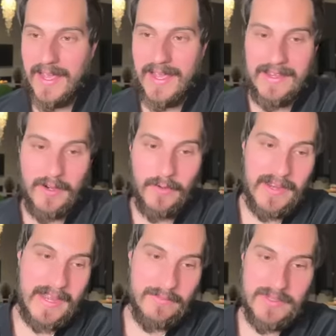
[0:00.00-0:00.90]
you know,
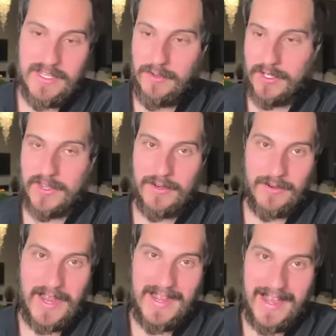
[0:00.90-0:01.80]
AMD, look at
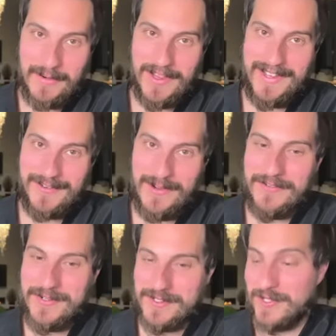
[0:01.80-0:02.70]
their AI-related
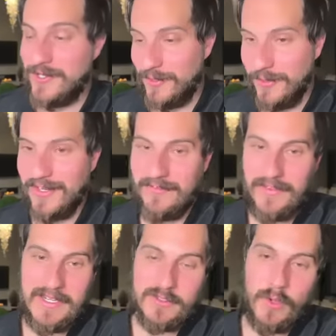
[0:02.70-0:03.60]
revenues this year, look at
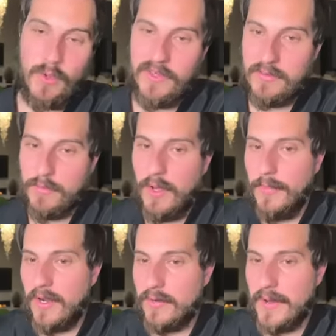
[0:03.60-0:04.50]
NVIDIA, it's a whole different
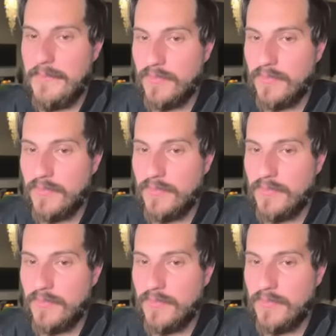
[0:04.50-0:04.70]
ballpark, right?